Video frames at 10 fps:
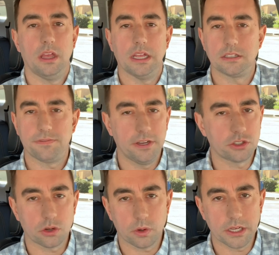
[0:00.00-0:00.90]
It's
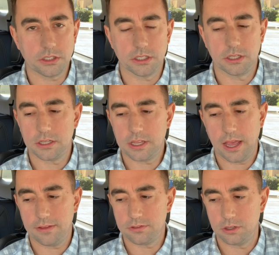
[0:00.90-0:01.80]
feature rich. It does
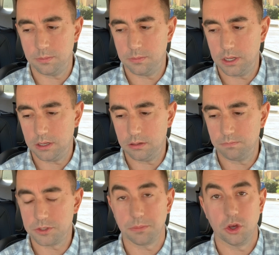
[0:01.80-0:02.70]
have
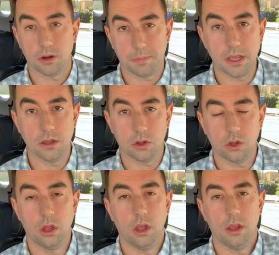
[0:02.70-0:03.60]
some good appeal.